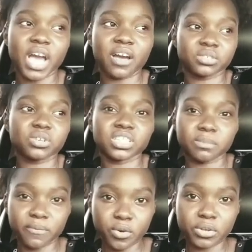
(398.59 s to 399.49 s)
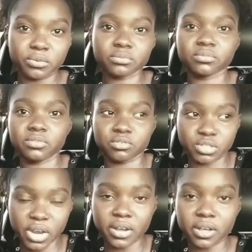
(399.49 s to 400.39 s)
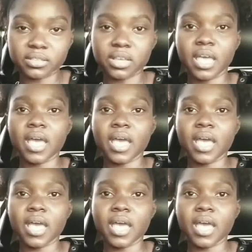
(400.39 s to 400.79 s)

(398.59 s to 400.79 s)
You have students before you, returners,